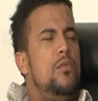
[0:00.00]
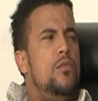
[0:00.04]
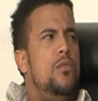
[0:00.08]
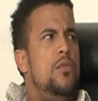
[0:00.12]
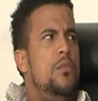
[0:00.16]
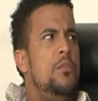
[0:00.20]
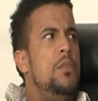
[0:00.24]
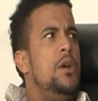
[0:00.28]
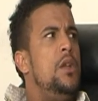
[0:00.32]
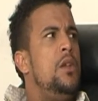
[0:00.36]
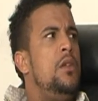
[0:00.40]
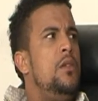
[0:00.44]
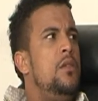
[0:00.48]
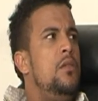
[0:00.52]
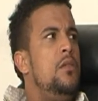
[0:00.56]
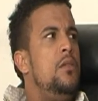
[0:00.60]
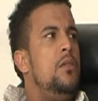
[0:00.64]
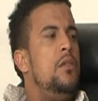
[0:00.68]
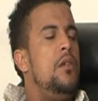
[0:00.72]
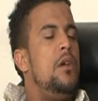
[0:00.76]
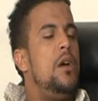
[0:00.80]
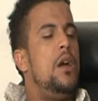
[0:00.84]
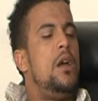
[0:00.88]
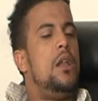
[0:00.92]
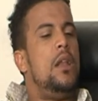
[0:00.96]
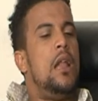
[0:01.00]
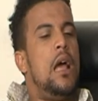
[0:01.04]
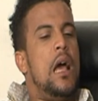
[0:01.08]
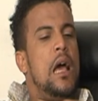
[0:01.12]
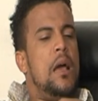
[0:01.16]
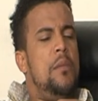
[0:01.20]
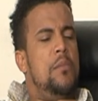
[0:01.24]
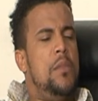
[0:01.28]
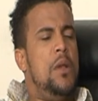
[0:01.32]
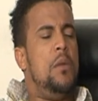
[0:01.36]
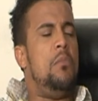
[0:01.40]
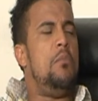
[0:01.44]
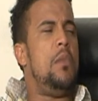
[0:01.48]
the woman and
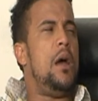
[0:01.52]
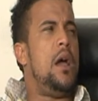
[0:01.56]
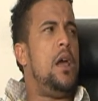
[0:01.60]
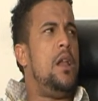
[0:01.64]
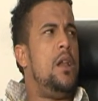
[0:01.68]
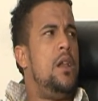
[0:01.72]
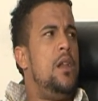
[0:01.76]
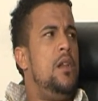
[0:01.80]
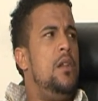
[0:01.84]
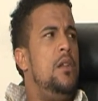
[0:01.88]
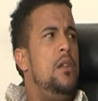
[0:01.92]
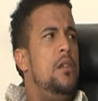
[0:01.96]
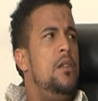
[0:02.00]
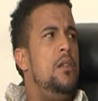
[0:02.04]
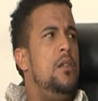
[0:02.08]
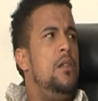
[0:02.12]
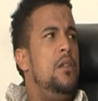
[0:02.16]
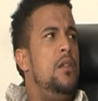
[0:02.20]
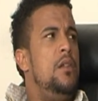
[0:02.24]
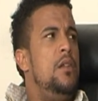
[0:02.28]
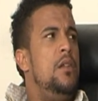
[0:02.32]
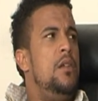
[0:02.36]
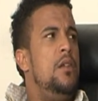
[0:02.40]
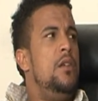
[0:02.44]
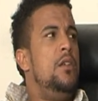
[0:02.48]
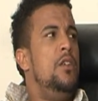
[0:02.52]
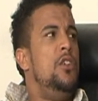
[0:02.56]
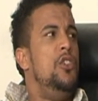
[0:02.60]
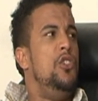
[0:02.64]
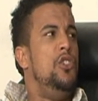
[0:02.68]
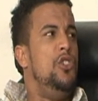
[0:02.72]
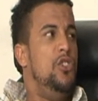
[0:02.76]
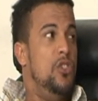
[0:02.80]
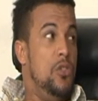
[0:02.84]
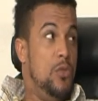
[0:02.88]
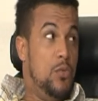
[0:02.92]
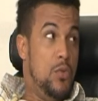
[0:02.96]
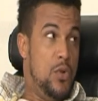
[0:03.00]
I'm the man.
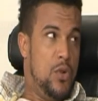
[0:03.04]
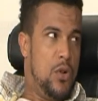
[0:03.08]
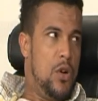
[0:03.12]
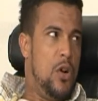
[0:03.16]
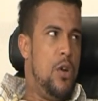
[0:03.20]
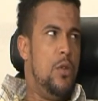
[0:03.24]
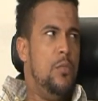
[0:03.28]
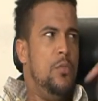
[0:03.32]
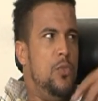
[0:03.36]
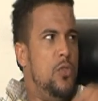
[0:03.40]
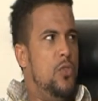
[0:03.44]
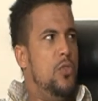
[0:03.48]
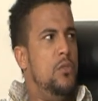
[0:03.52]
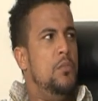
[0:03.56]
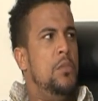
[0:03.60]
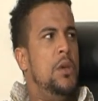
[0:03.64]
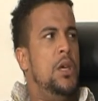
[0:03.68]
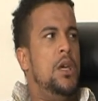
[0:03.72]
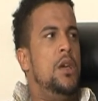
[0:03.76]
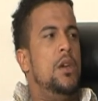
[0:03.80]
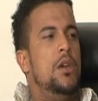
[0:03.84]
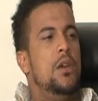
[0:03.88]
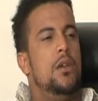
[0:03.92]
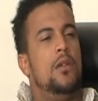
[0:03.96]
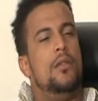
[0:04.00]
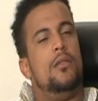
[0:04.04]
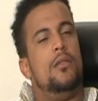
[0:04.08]
She will come to me.